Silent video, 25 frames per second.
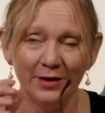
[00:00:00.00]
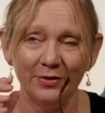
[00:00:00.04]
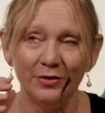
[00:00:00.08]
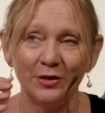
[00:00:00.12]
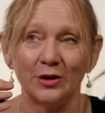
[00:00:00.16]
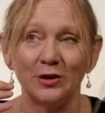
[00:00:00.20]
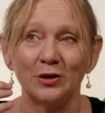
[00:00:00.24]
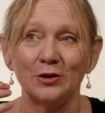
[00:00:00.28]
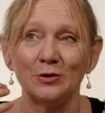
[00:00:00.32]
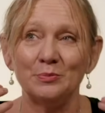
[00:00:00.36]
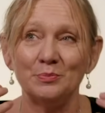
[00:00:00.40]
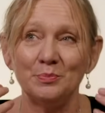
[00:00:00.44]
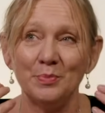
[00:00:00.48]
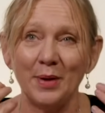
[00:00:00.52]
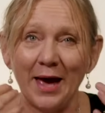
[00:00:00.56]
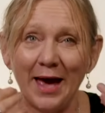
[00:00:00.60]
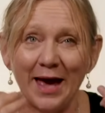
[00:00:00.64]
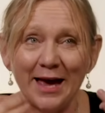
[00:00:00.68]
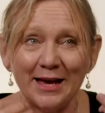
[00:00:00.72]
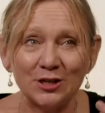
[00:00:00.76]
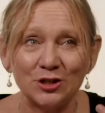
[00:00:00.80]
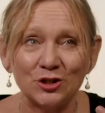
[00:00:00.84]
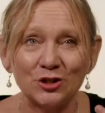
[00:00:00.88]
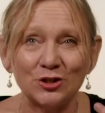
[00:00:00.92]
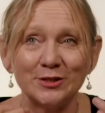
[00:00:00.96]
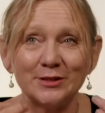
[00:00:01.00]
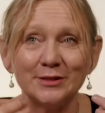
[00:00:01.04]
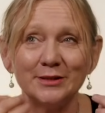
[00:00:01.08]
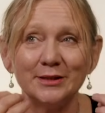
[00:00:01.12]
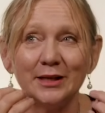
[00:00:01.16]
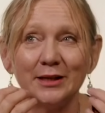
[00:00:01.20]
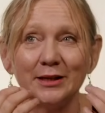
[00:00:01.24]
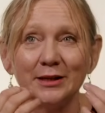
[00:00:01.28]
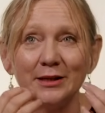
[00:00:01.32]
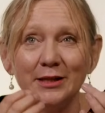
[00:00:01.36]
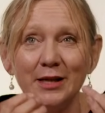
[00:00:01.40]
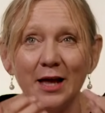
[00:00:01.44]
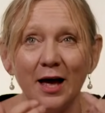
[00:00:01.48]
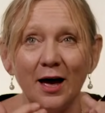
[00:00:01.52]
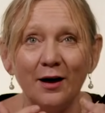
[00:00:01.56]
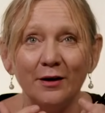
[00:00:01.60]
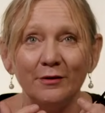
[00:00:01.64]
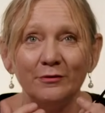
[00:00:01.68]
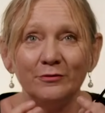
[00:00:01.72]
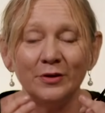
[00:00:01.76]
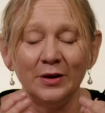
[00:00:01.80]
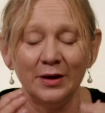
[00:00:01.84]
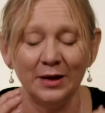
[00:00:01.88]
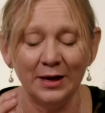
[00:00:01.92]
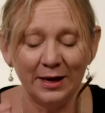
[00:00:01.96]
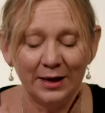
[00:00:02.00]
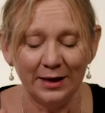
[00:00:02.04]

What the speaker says: the compassion, the love.